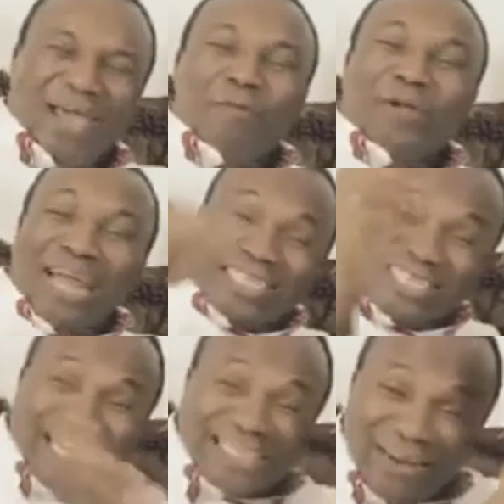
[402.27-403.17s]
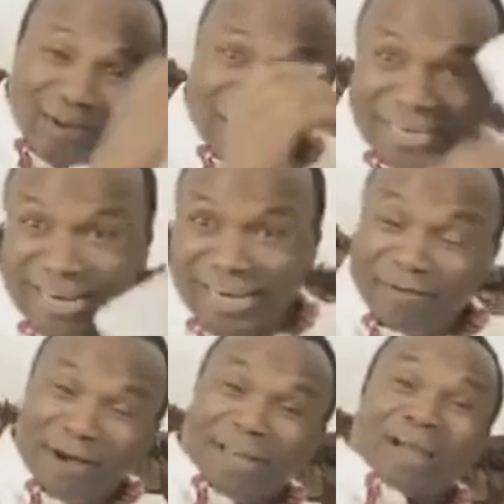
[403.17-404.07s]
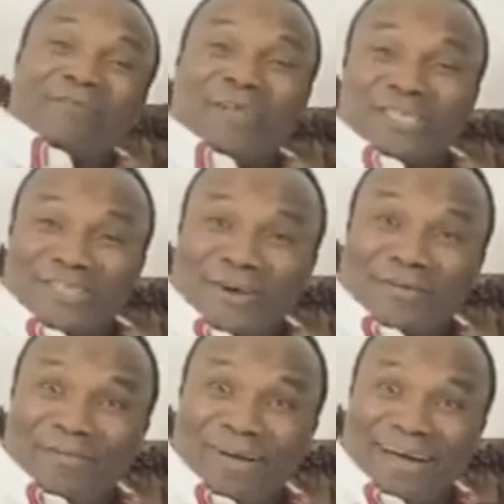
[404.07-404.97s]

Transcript: But Nigerians are not reading it because they have lost hope.